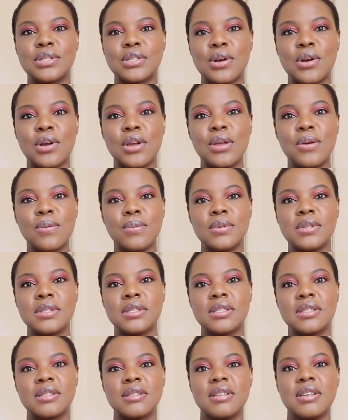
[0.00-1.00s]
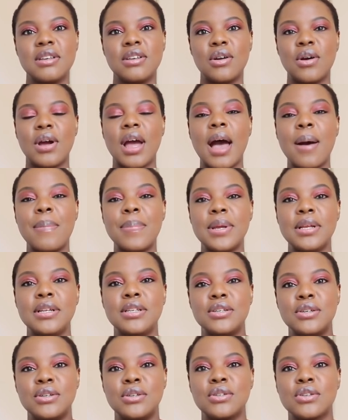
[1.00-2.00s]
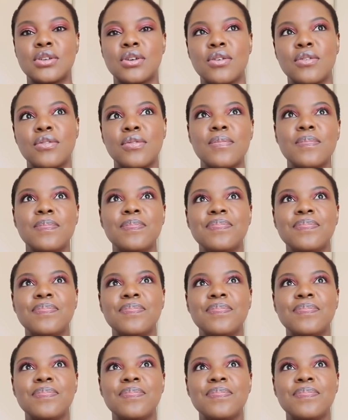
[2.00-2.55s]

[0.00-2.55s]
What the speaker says: so he was, you know, happy to sort of